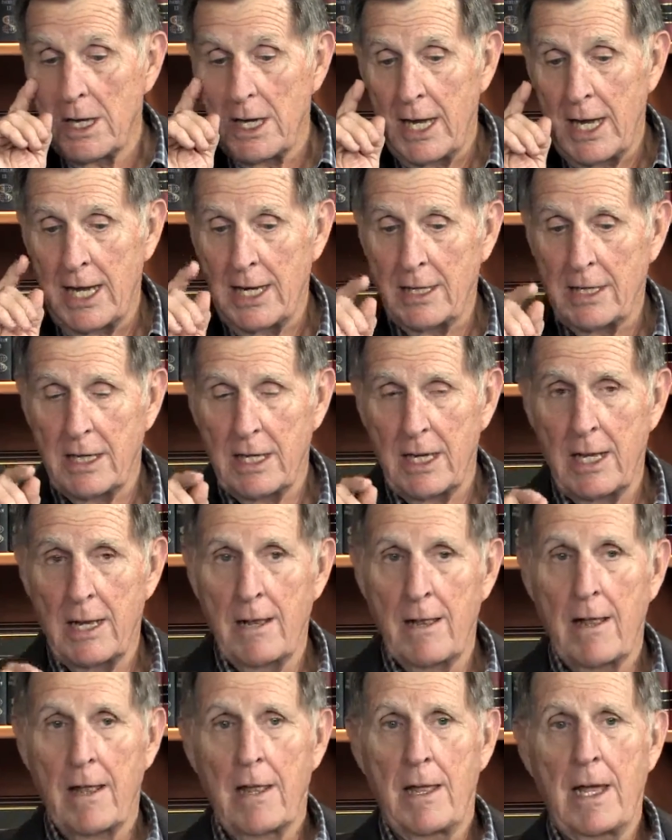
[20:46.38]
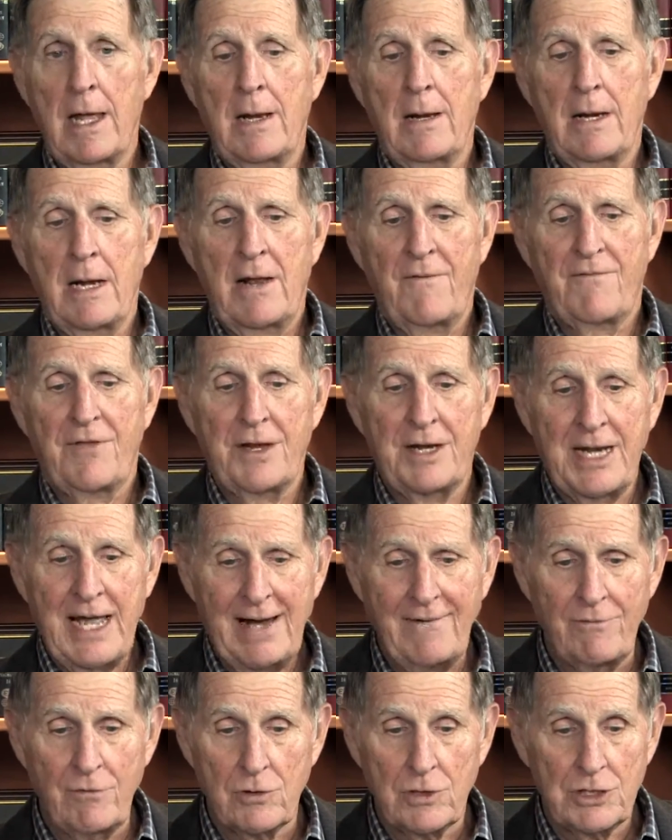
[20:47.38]
And and if the
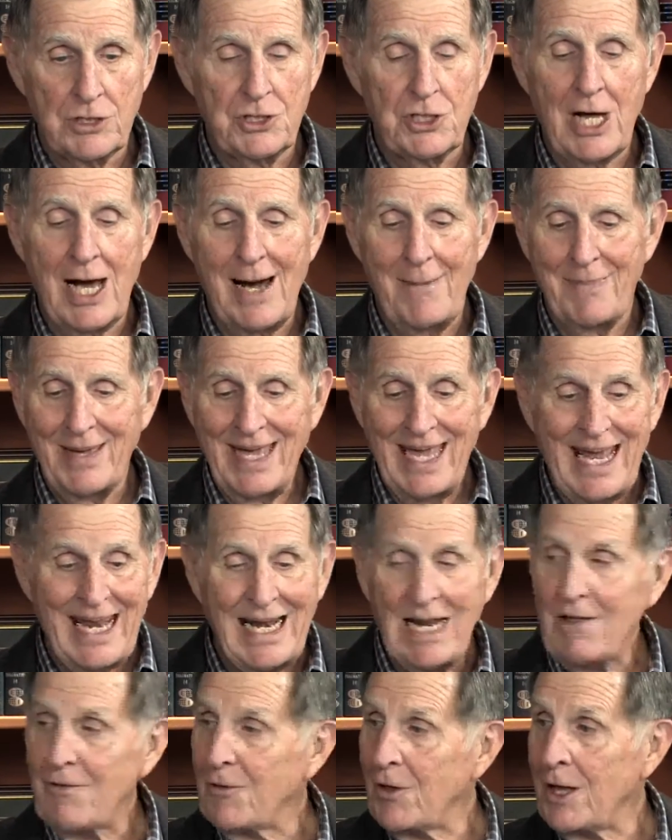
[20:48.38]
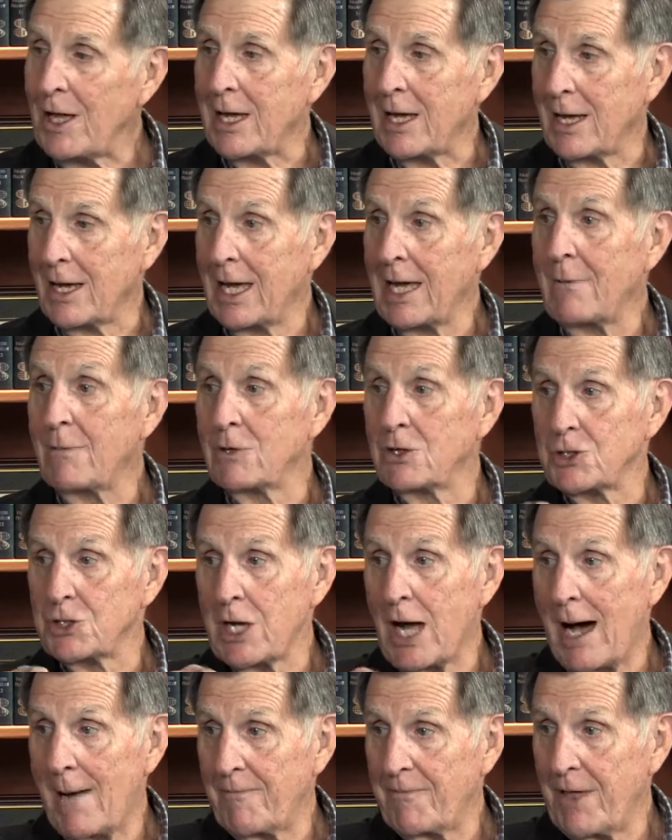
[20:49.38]
devil could stop anything, he, he would, would
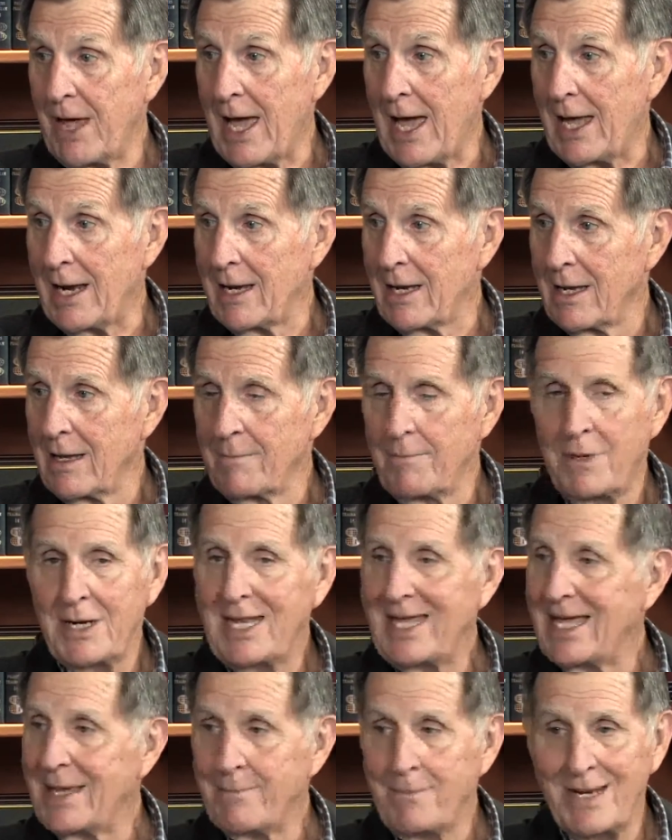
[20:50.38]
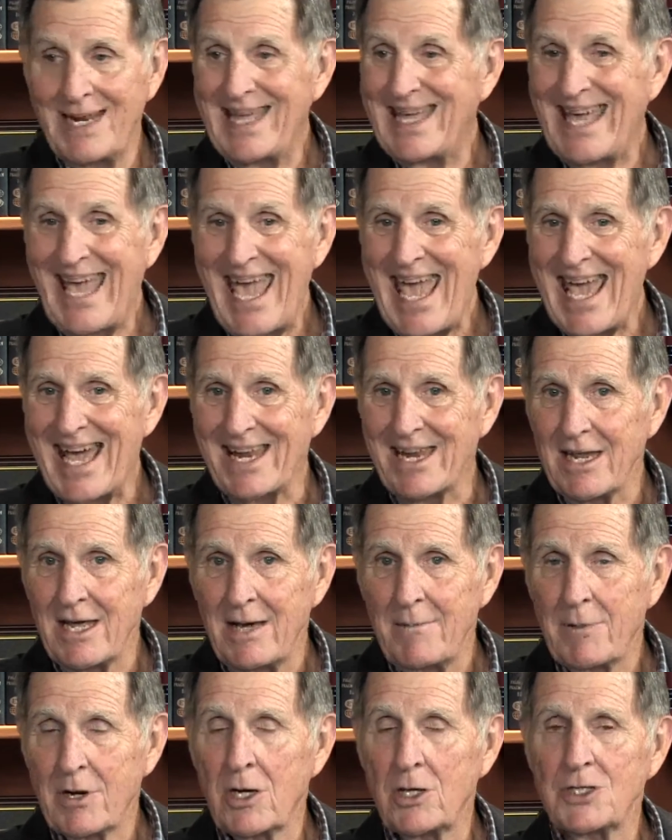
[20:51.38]
stop, stop that. that. Yeah. But he, but he can't
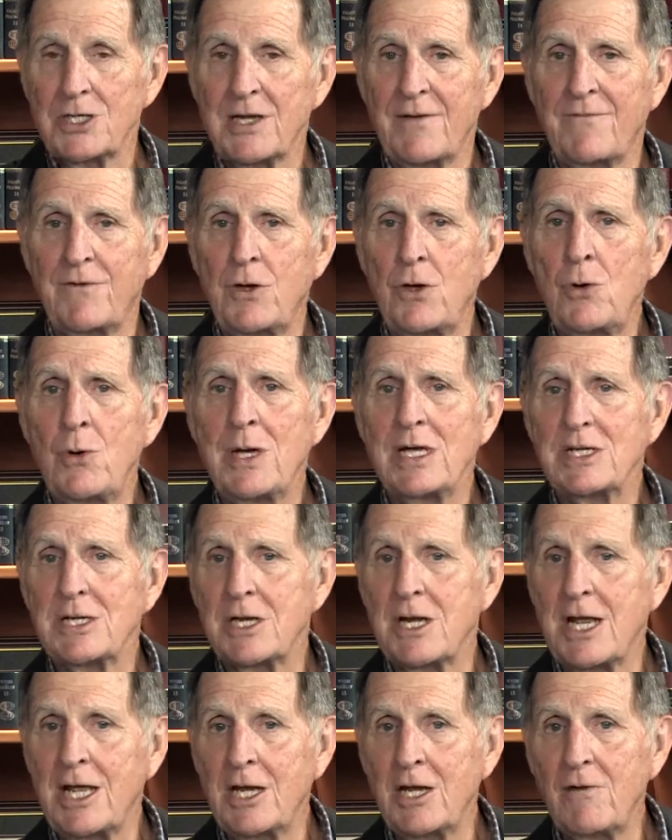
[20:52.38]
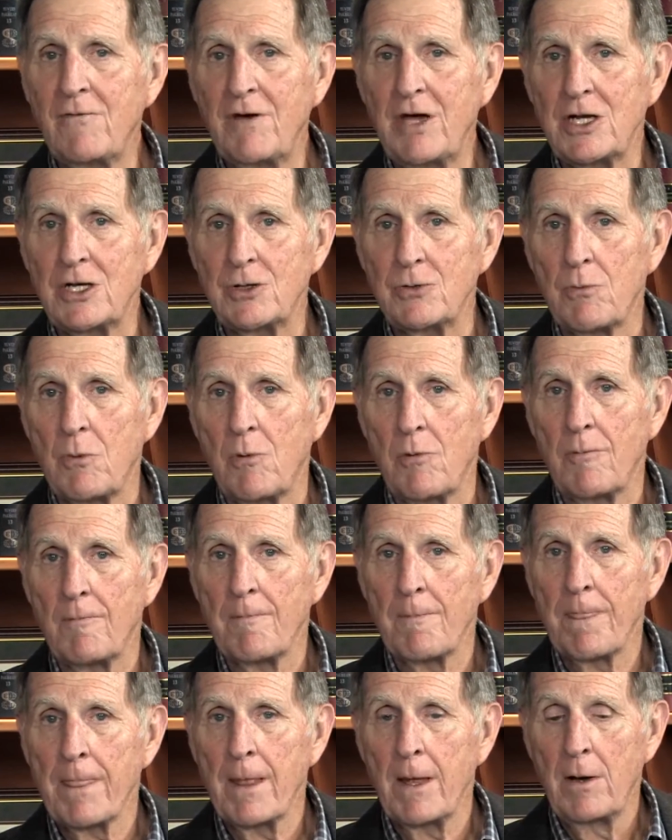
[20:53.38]
because if you, as an individual,
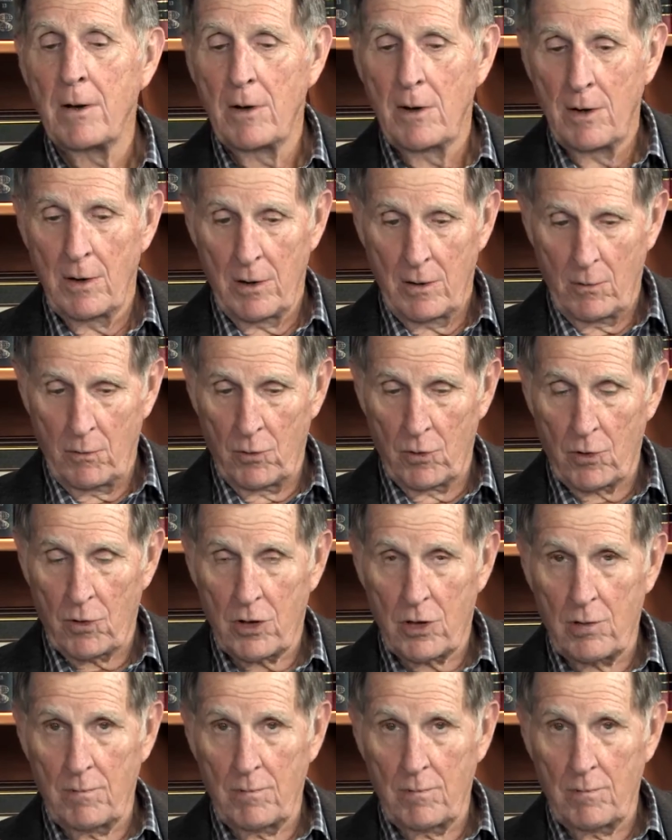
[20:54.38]
will